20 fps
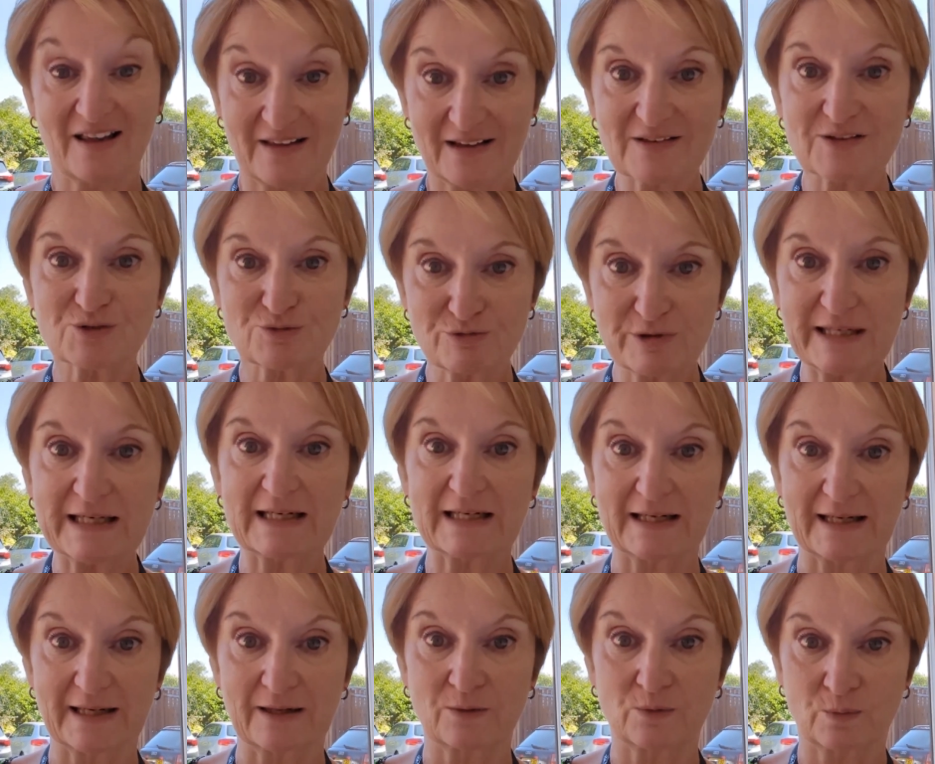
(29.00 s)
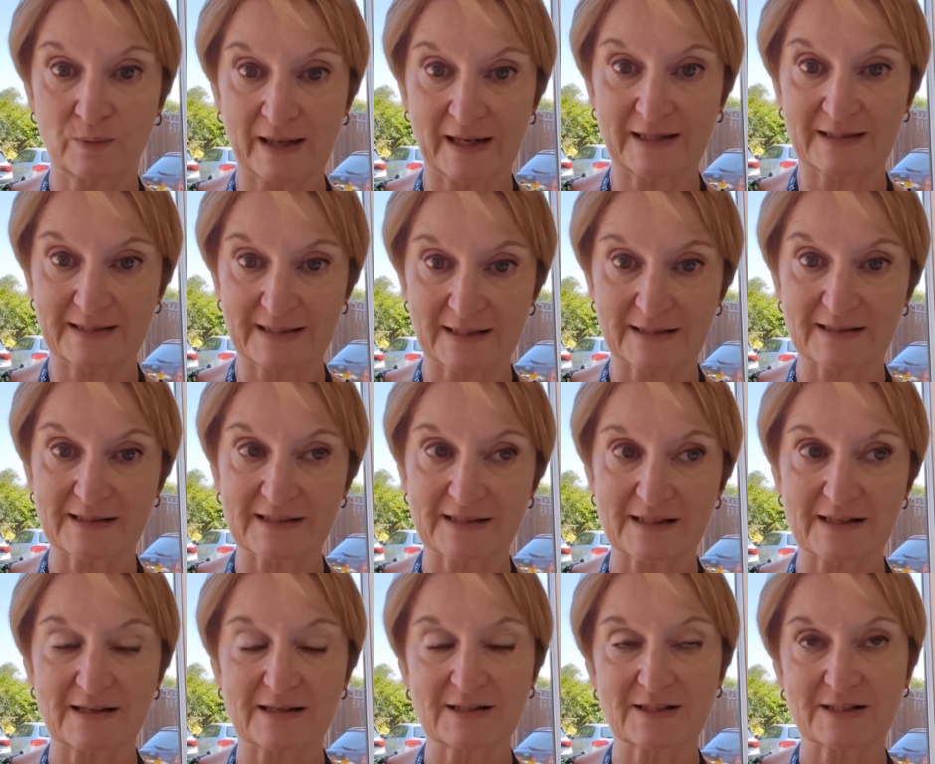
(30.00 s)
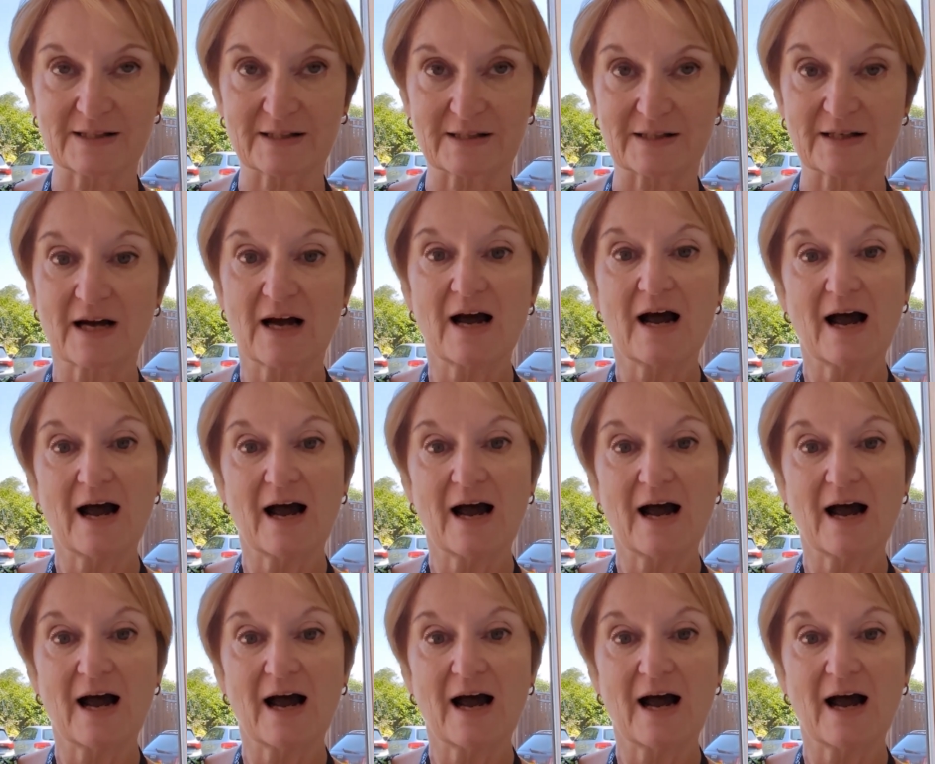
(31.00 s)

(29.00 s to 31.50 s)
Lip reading: And that's really where DENS started.